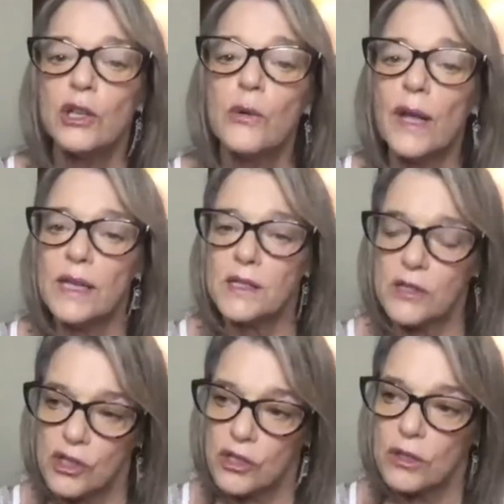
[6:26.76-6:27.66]
Who do I
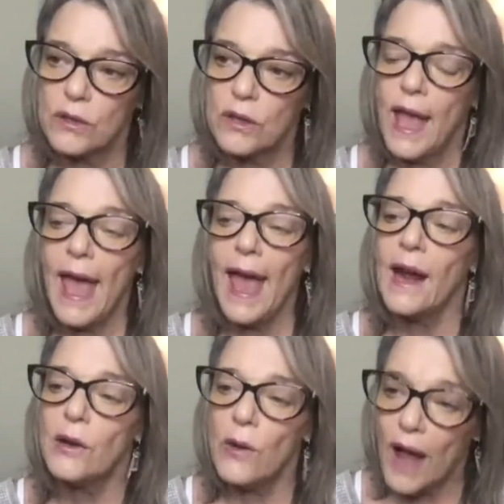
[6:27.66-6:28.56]
listen to?
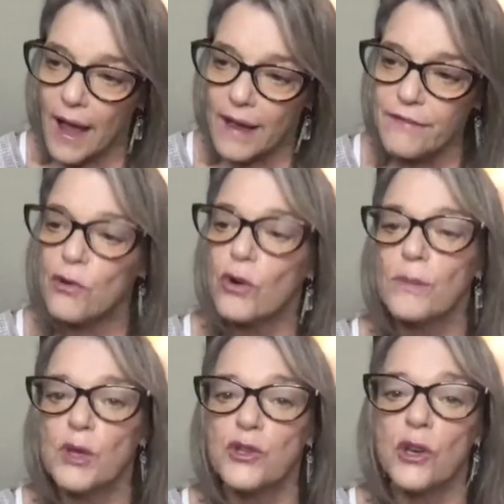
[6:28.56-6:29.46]
How do I
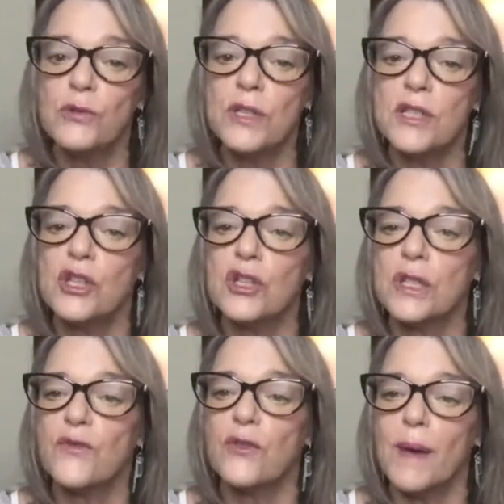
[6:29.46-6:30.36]
form those own
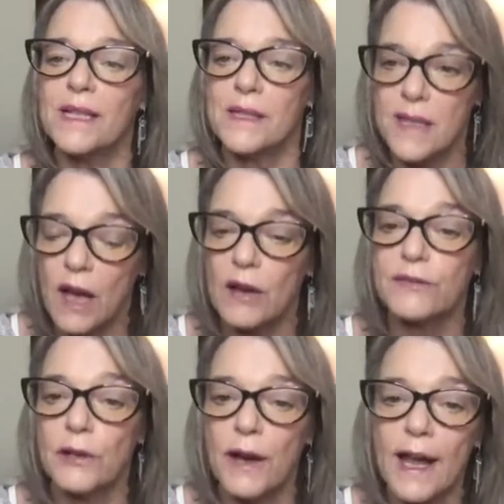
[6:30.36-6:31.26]
decisions for
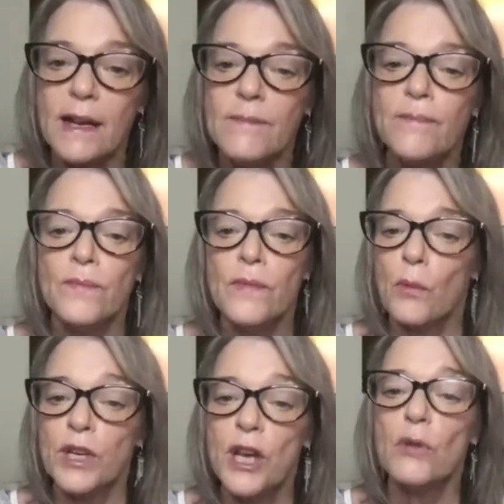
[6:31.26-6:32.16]
myself? All right?
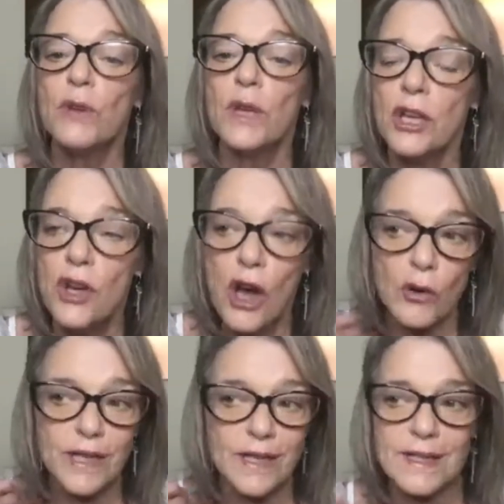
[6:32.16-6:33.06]
We don't really
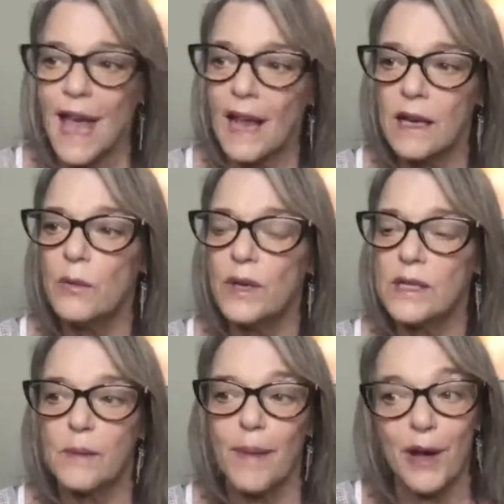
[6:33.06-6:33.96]
know exactly what
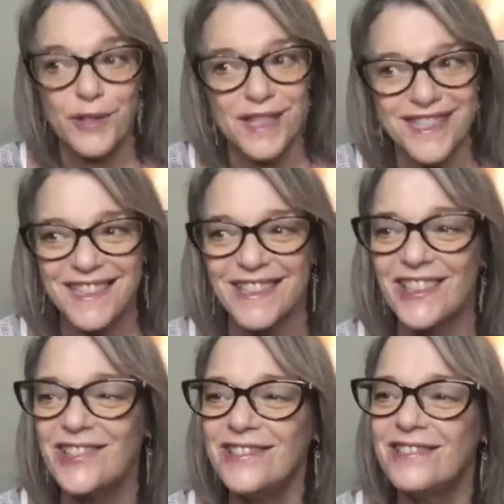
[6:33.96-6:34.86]
it's about
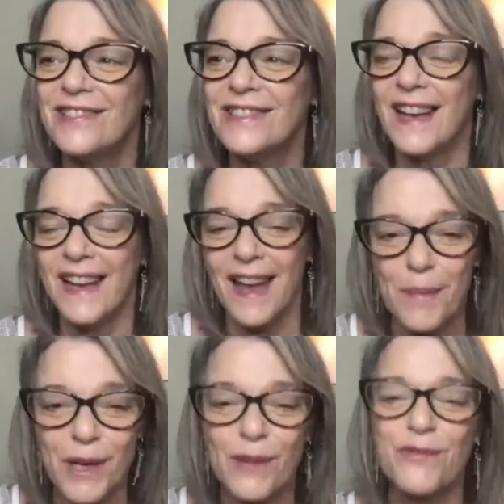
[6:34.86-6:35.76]
still. I have
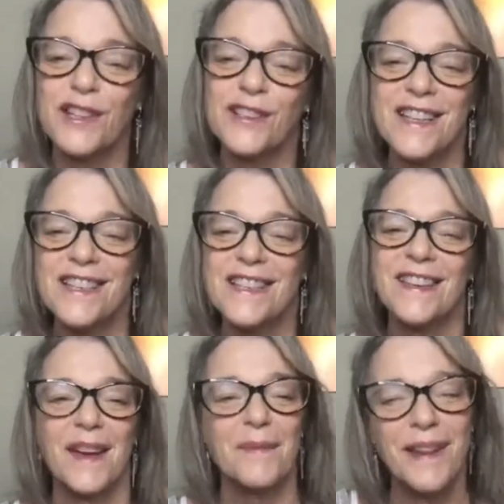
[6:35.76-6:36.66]
my own theories.
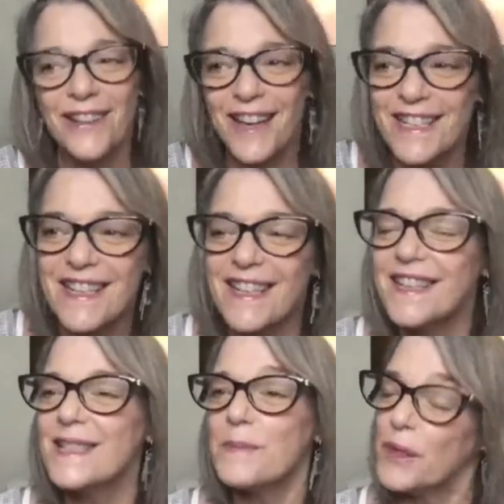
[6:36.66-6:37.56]
I have my own
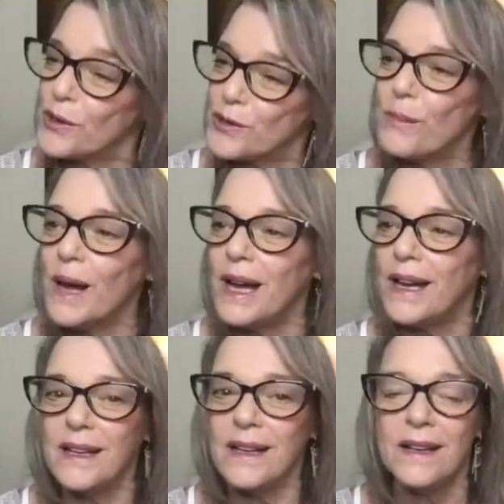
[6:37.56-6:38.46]
ideas, but those are
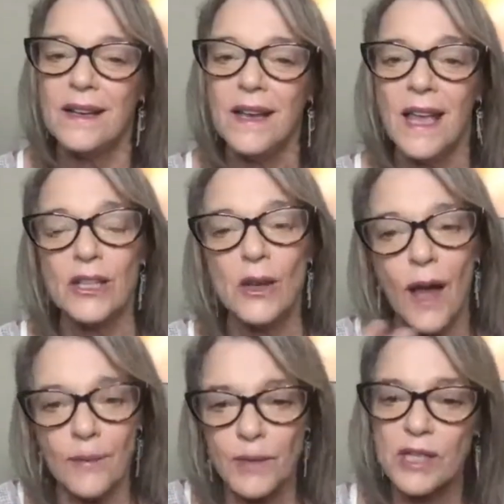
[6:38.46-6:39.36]
mine. And so
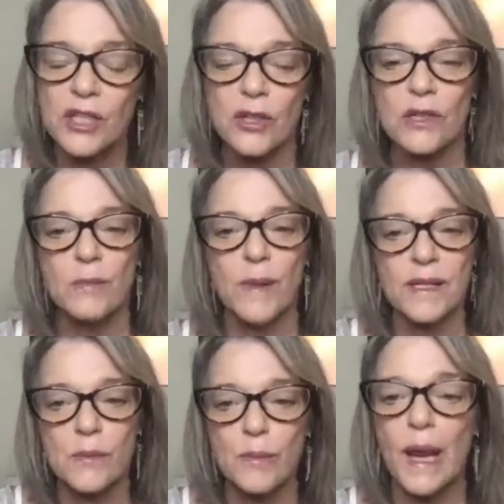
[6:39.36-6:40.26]
I'm going to start to
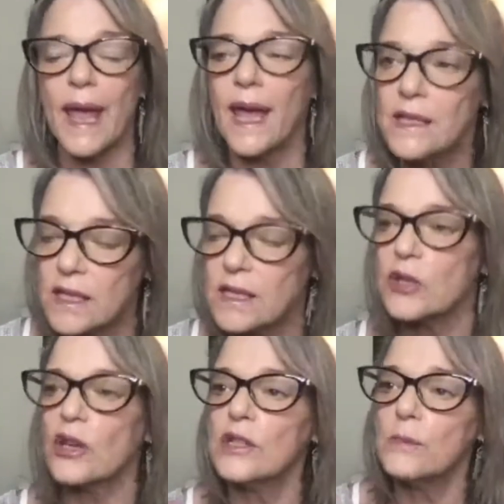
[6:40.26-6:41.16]
make some plans and
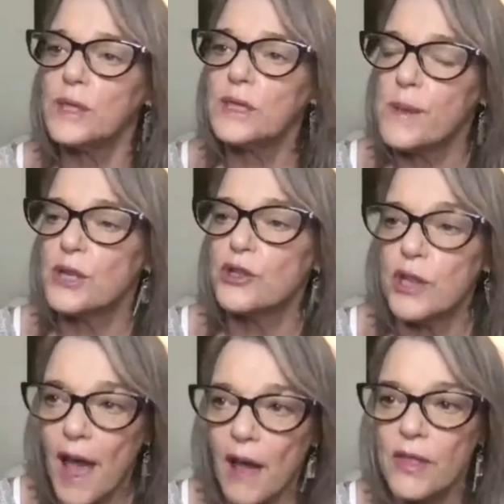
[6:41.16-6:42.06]
start to put some
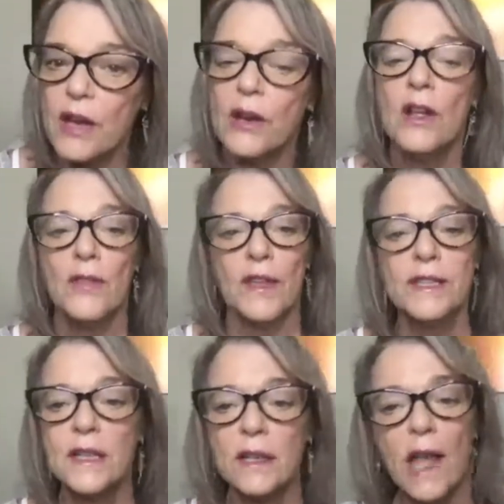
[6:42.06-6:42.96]
energy out there
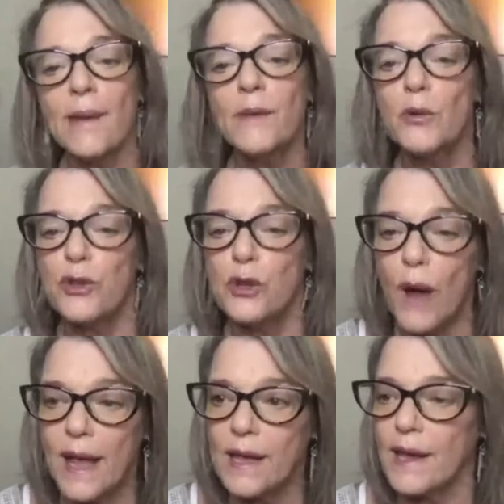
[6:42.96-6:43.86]
that's in alignment with who
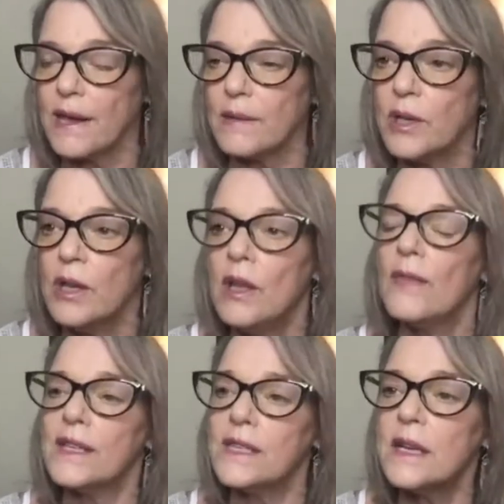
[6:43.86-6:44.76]
I am,
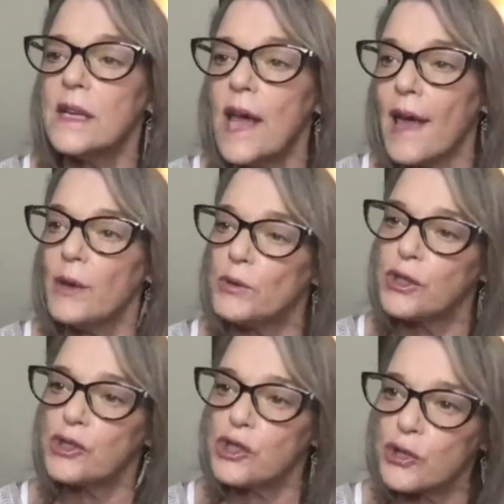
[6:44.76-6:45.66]
that's in alignment with
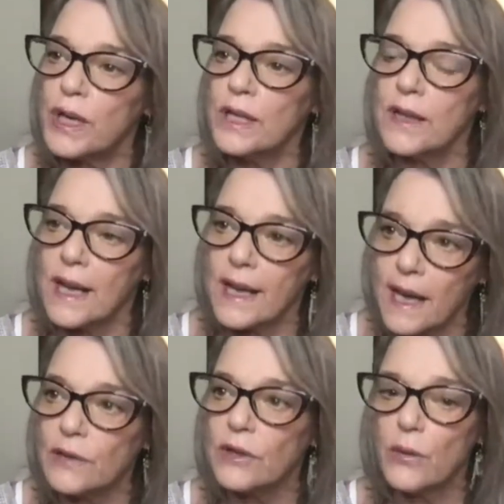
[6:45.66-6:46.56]
the strength that I
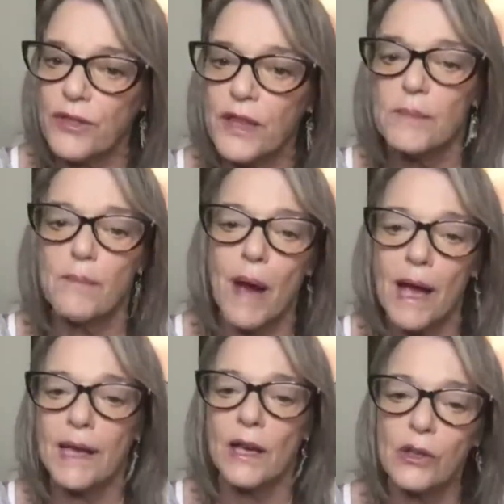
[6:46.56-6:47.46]
carry within
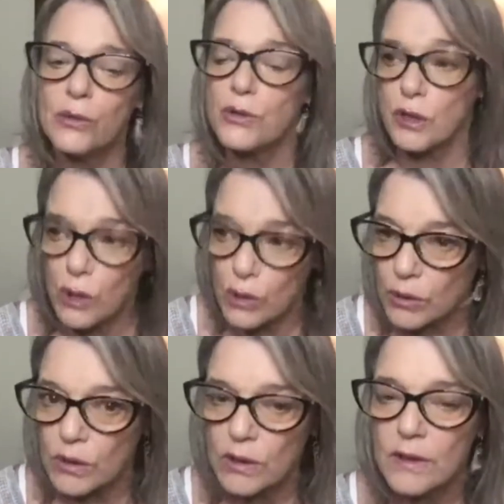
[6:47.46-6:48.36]
my own
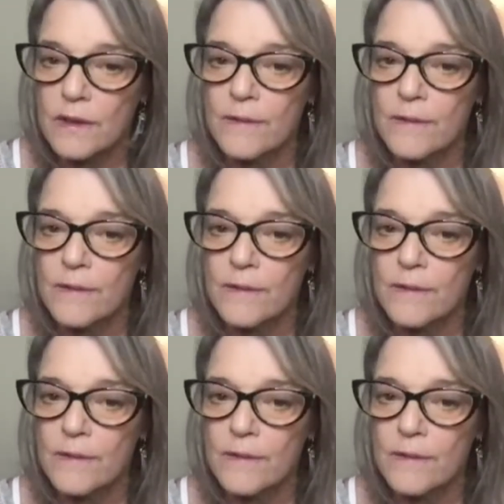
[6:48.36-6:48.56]
soul,